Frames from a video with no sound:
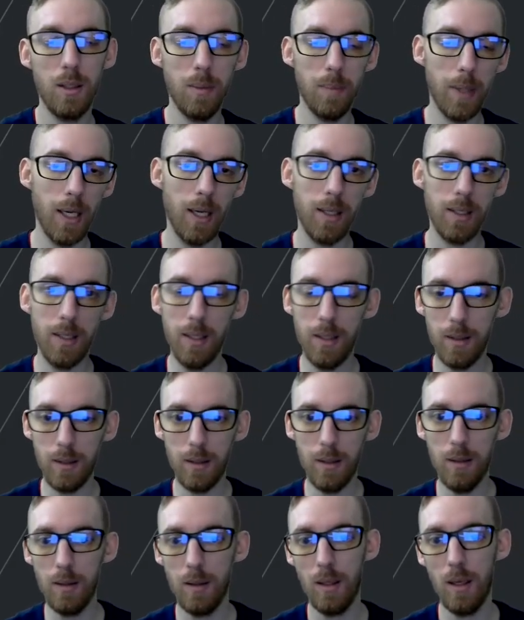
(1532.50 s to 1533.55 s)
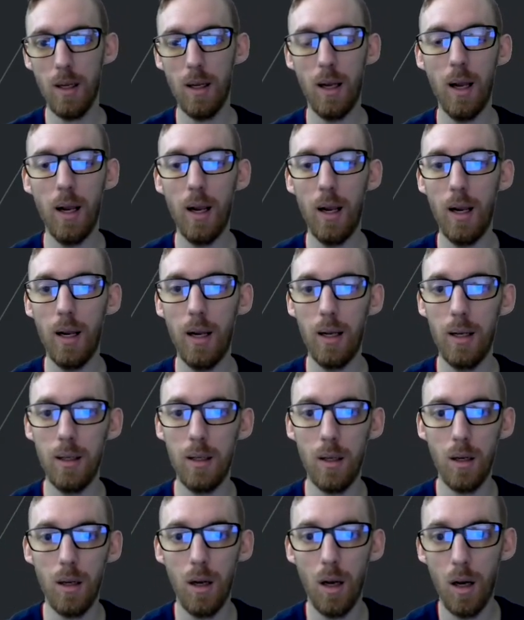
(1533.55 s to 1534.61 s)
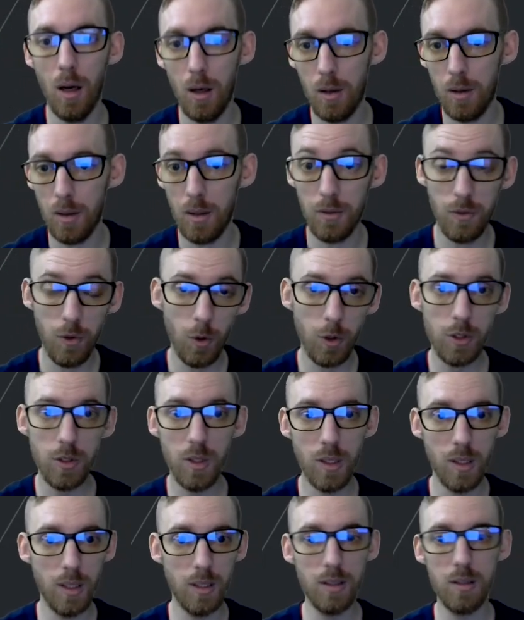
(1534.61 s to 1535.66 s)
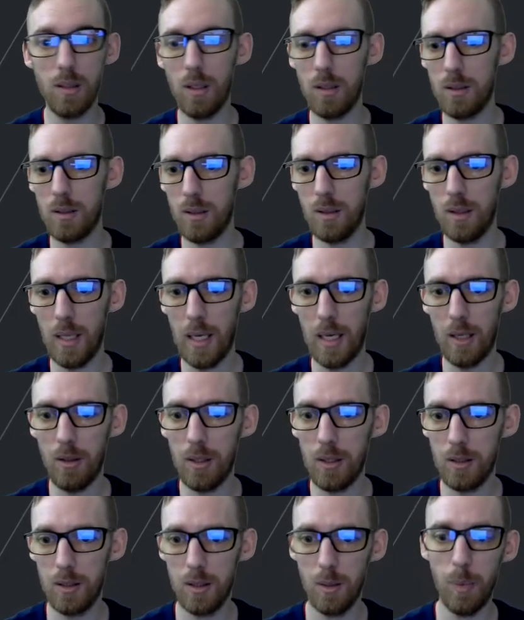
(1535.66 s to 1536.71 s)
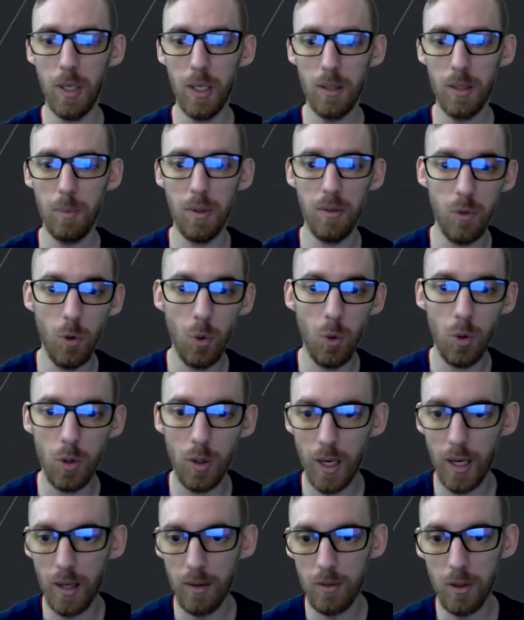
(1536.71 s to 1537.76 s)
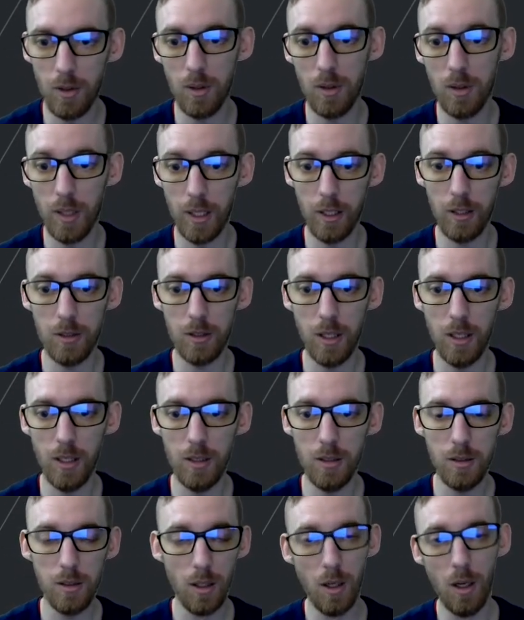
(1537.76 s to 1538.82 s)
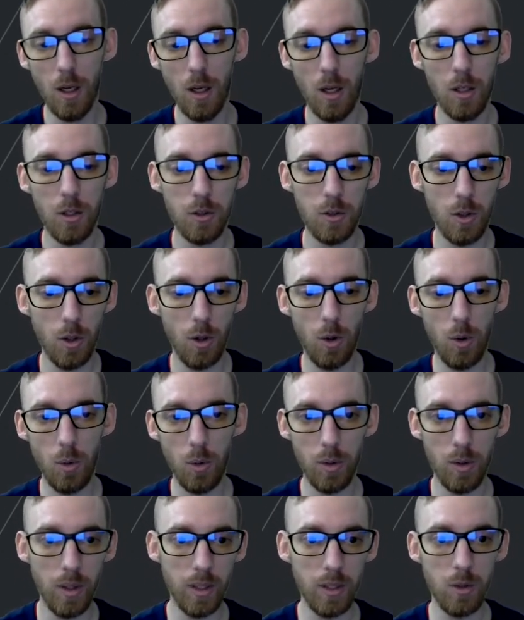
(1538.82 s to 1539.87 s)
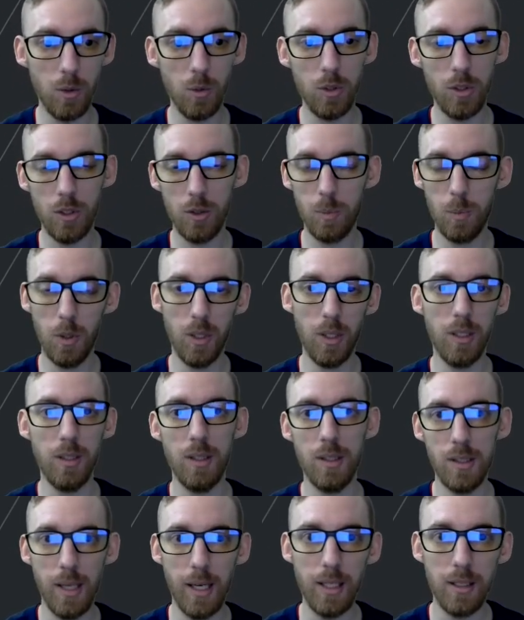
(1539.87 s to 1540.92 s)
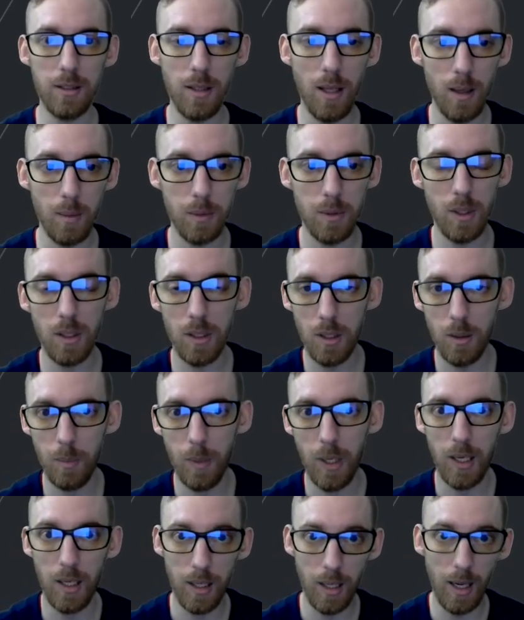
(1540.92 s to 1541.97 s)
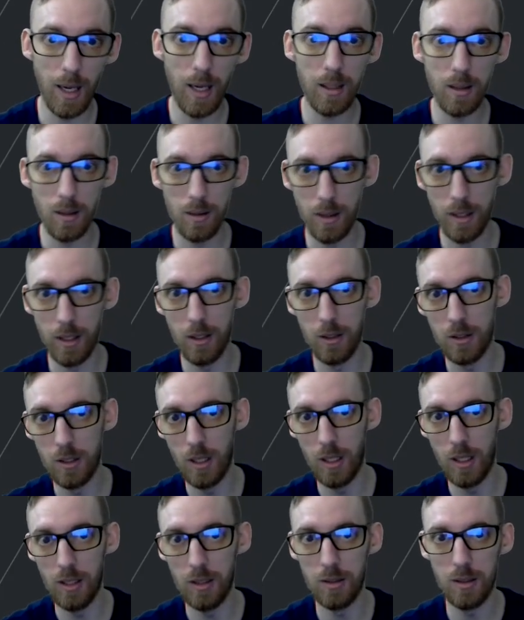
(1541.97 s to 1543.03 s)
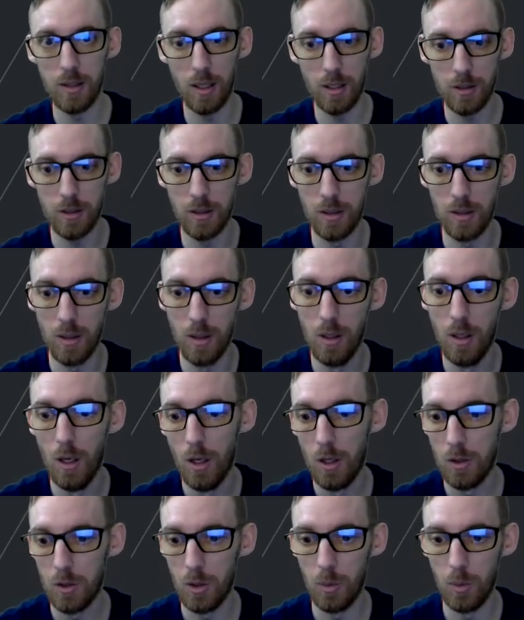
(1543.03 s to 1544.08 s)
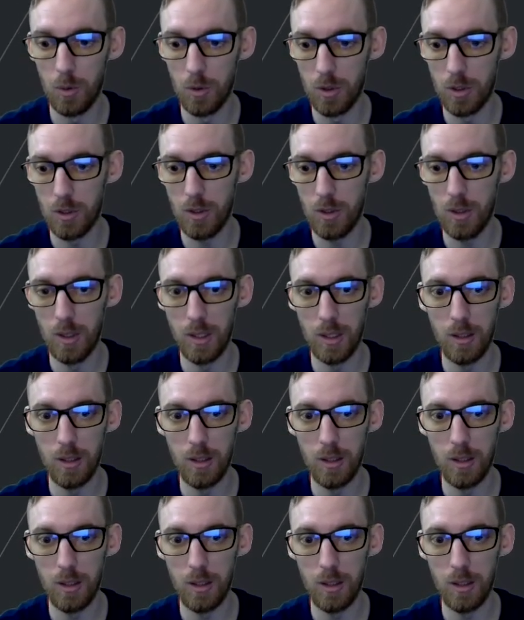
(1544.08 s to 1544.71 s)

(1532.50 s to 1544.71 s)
command here. And unfortunately, this doesn't allow us to pick before or after the layer change. So this will just put in the take snapshot command at the layer change section. So we'll just